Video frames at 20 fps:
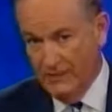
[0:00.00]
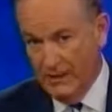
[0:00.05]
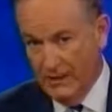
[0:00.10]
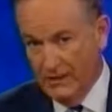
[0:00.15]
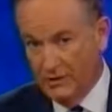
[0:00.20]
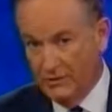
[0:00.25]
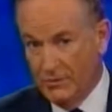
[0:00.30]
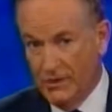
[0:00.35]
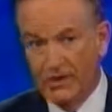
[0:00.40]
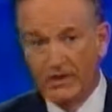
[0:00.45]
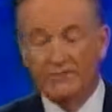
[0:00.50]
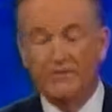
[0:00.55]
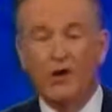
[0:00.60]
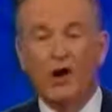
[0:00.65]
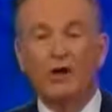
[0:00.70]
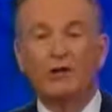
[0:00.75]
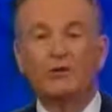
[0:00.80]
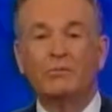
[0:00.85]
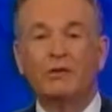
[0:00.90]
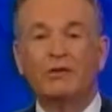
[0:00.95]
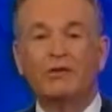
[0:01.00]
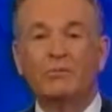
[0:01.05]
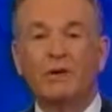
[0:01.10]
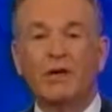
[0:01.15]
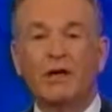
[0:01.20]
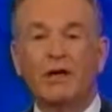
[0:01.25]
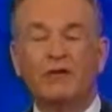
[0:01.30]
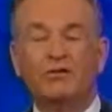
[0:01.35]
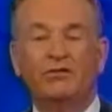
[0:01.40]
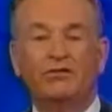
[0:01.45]
He's spending far too much
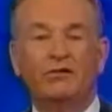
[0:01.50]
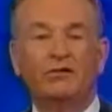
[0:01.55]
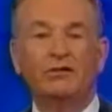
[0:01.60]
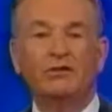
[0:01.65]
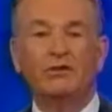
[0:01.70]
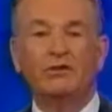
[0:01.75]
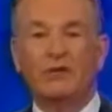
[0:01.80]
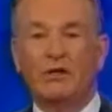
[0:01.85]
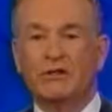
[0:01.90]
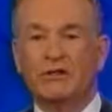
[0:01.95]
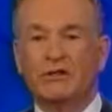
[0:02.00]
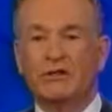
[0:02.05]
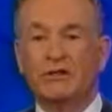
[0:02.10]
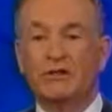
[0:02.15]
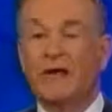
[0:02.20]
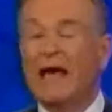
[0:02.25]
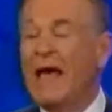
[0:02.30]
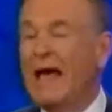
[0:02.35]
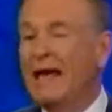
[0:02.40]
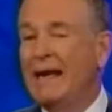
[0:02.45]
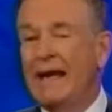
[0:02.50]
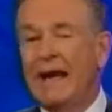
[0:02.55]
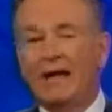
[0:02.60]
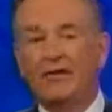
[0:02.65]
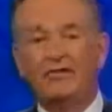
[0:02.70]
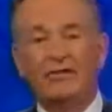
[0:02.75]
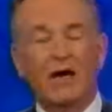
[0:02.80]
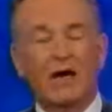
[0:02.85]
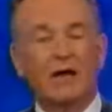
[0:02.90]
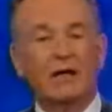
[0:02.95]
money on social justice and
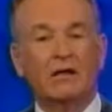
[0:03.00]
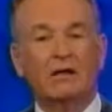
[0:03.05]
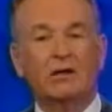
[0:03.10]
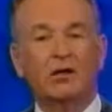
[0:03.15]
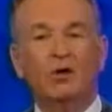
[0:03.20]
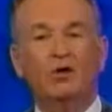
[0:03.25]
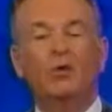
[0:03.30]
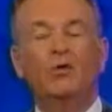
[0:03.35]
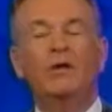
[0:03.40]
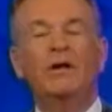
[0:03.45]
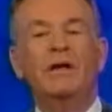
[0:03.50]
has not a clue,